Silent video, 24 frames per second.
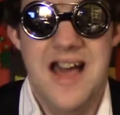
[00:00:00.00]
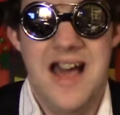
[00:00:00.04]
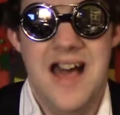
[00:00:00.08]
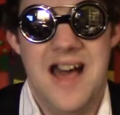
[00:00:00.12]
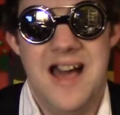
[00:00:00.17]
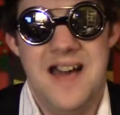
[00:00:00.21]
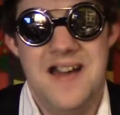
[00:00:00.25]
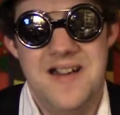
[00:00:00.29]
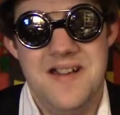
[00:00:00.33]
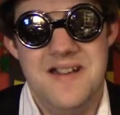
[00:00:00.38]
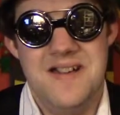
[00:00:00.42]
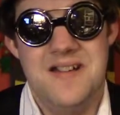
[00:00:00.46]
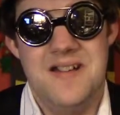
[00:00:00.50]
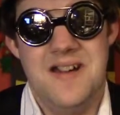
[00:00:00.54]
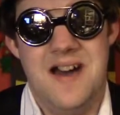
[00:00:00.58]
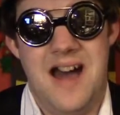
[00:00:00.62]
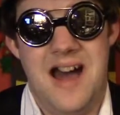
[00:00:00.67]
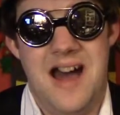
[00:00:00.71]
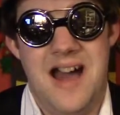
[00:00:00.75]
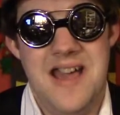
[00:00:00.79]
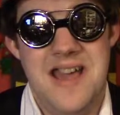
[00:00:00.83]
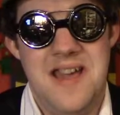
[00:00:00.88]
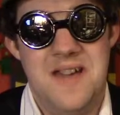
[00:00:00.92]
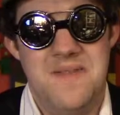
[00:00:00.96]

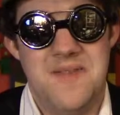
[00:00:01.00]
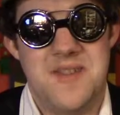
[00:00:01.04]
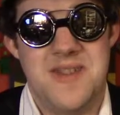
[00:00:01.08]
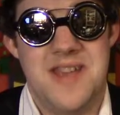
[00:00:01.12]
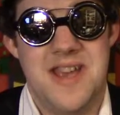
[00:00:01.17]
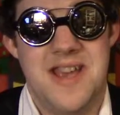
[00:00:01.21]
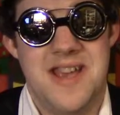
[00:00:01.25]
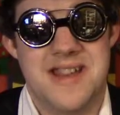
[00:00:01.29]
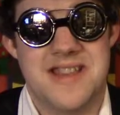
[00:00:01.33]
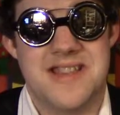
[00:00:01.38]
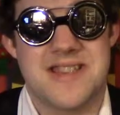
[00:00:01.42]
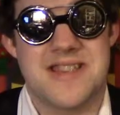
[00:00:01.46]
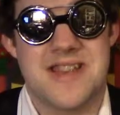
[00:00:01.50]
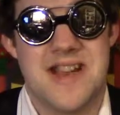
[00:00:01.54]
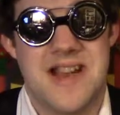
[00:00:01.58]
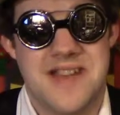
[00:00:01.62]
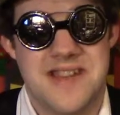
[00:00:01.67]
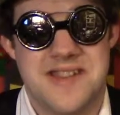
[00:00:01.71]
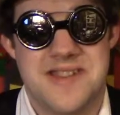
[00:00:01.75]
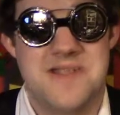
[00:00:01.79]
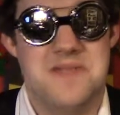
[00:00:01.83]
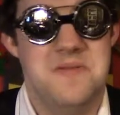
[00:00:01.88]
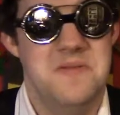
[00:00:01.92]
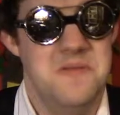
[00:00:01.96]
I have to say, I
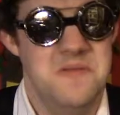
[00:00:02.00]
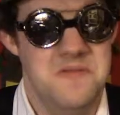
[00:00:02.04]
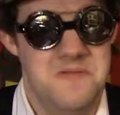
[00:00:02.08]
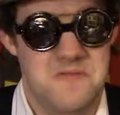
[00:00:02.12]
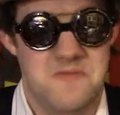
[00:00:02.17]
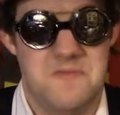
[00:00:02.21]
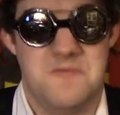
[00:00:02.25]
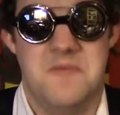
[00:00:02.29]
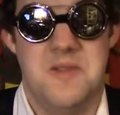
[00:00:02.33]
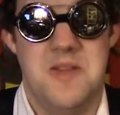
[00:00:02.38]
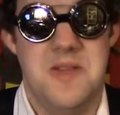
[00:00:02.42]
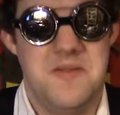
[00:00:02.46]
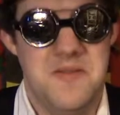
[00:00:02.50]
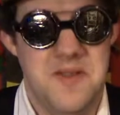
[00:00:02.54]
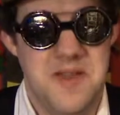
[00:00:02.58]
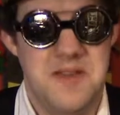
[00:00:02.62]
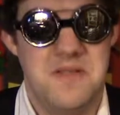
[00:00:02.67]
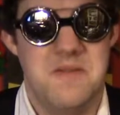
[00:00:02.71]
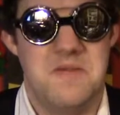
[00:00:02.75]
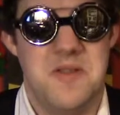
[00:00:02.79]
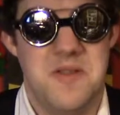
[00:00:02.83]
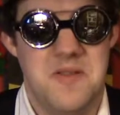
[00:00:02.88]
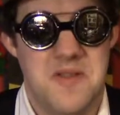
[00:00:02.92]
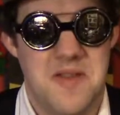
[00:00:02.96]
still really,
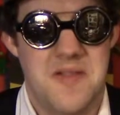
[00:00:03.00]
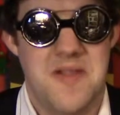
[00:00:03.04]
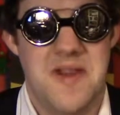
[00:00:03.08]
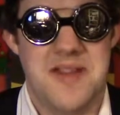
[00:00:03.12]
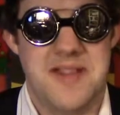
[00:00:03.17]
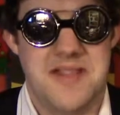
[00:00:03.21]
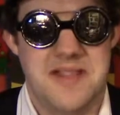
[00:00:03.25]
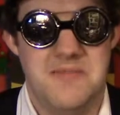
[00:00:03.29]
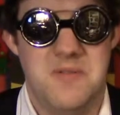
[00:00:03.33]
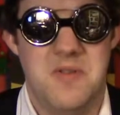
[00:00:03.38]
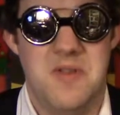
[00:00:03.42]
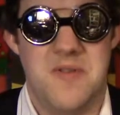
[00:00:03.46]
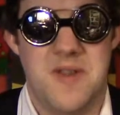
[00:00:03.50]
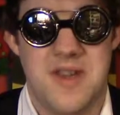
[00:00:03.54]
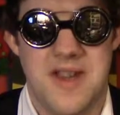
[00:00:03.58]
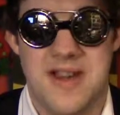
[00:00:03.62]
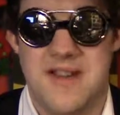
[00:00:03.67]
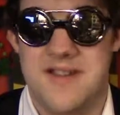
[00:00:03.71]
really like the movie.